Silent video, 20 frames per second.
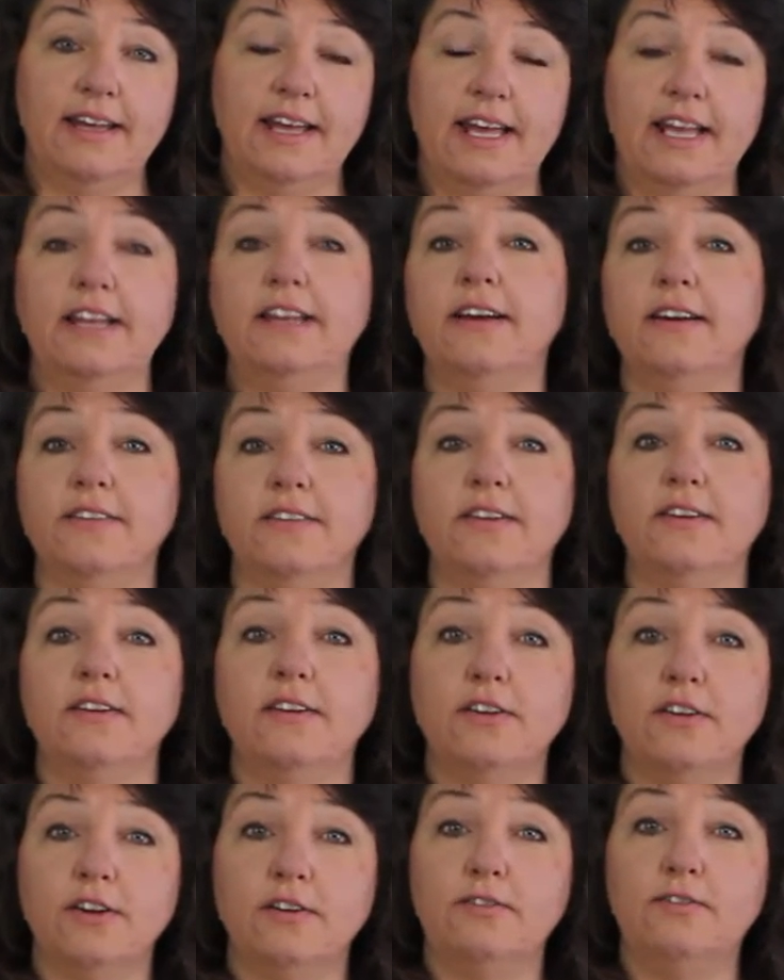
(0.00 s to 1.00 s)
it doesn't
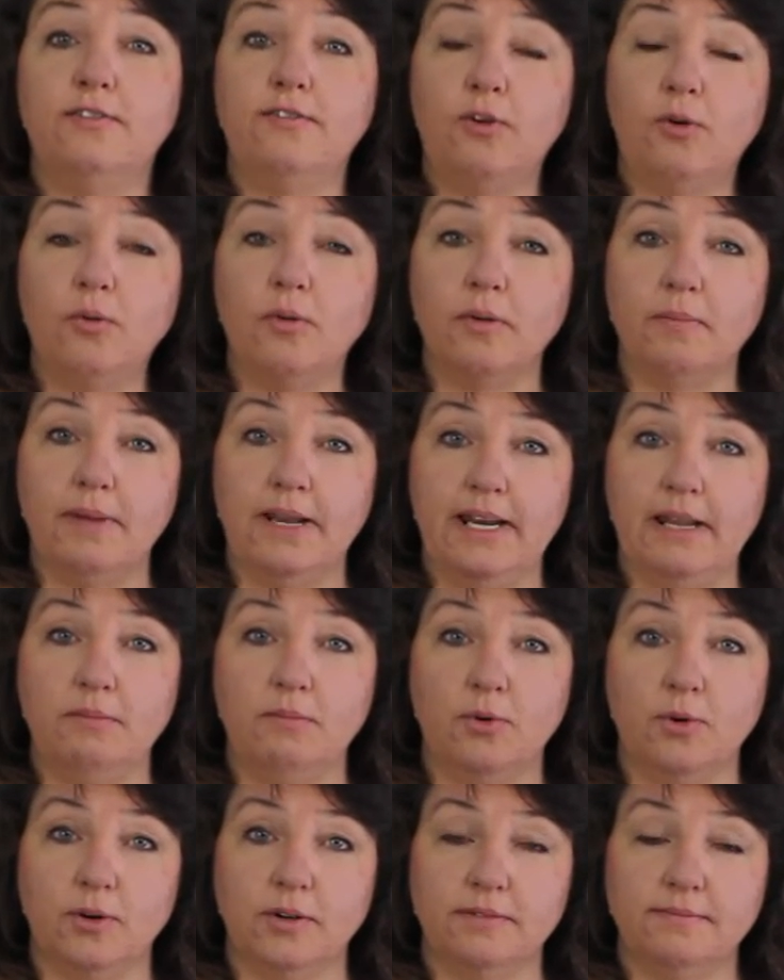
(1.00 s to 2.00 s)
conform
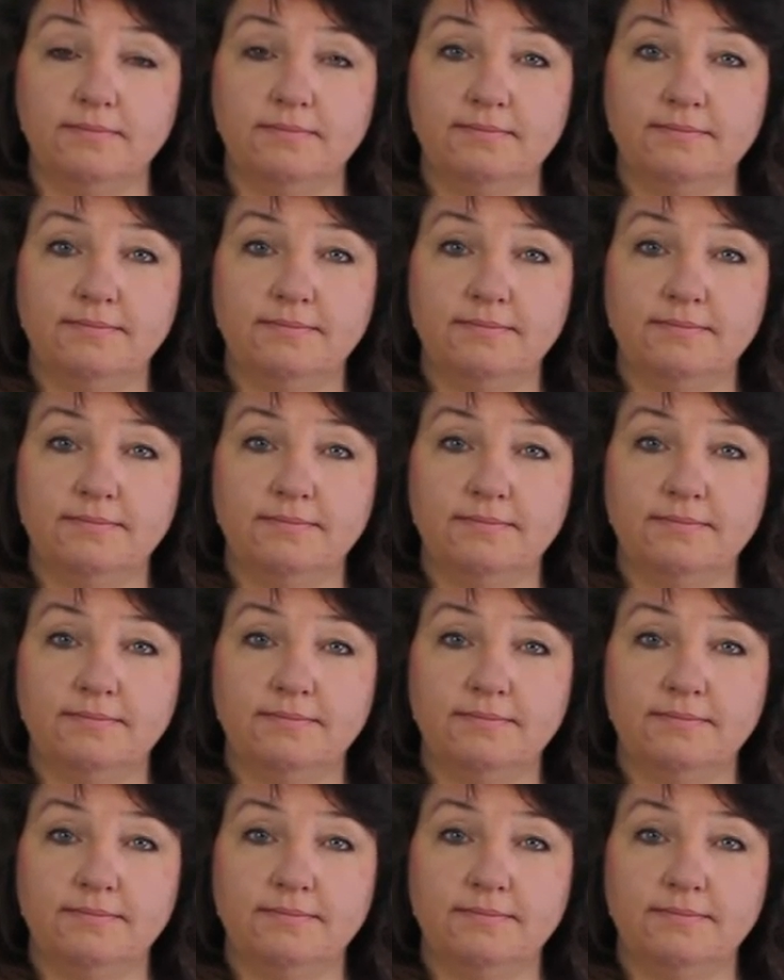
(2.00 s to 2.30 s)
anymore.